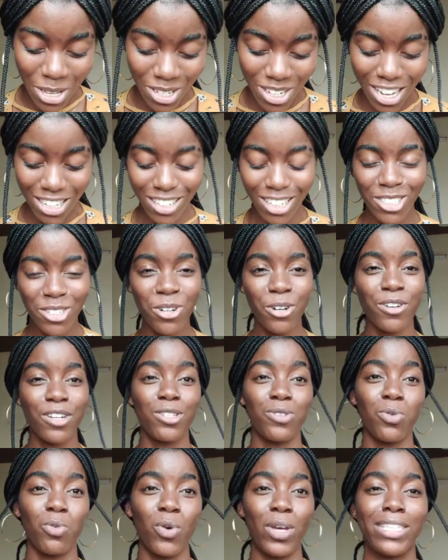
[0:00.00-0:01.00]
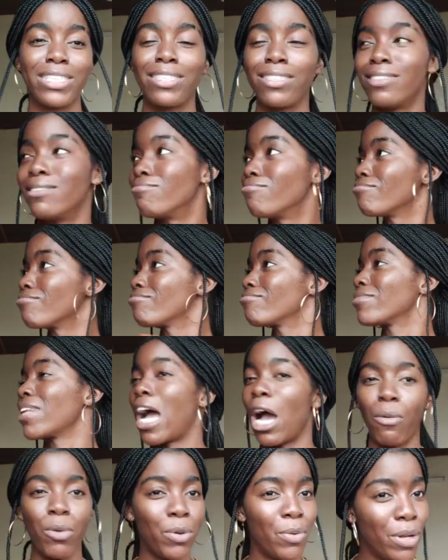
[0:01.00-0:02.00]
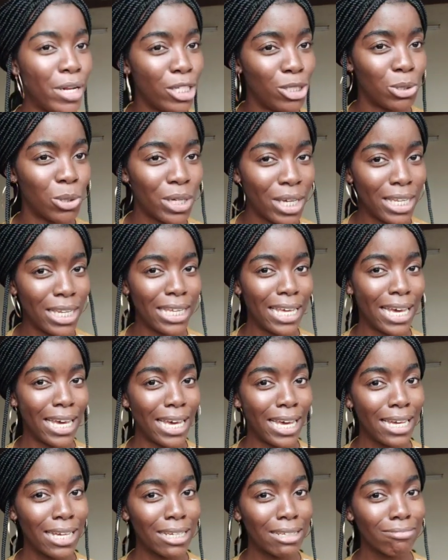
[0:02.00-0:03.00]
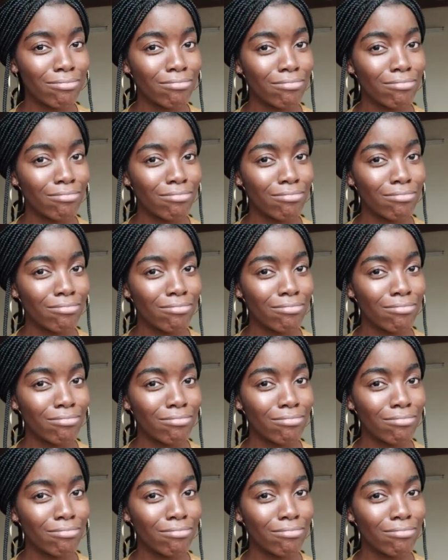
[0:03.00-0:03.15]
Next category is weight. Are we really joking here?